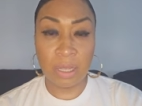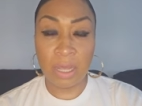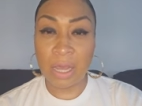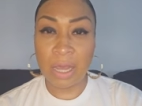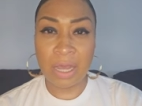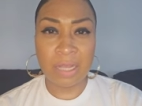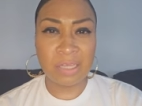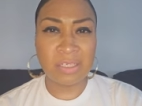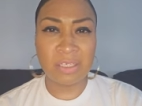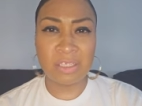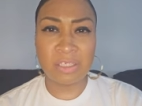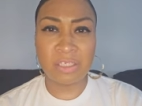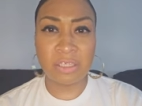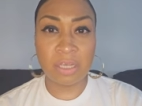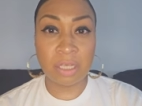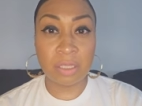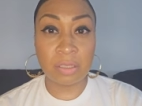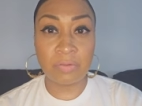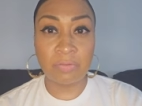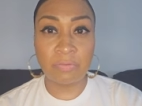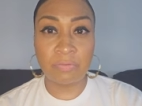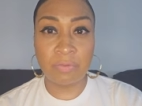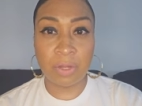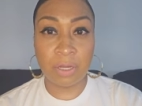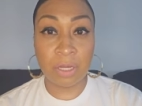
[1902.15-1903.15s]
I just shut the
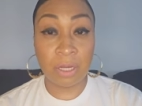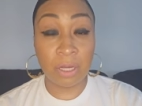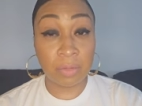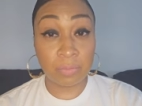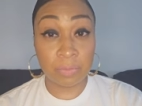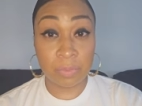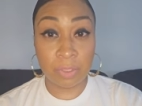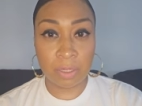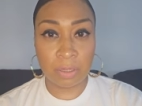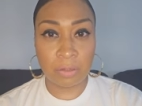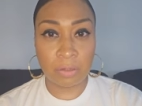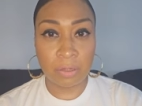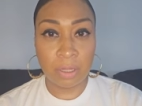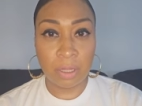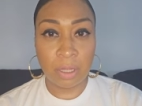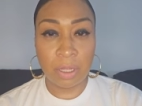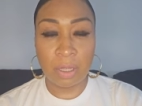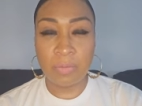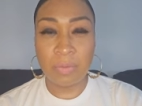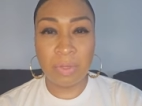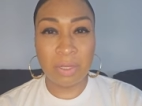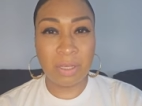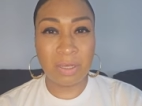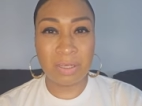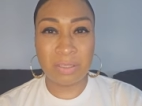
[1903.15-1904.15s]
fuck up though.
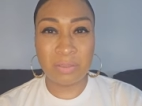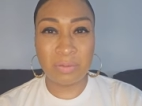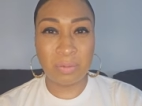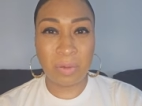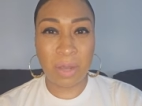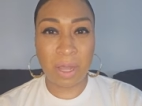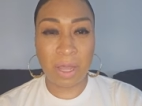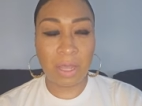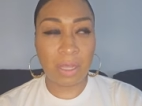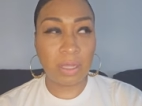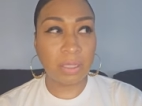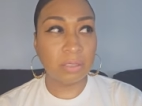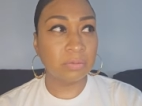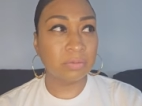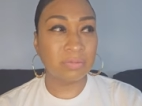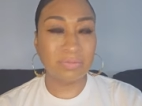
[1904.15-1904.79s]
Because why?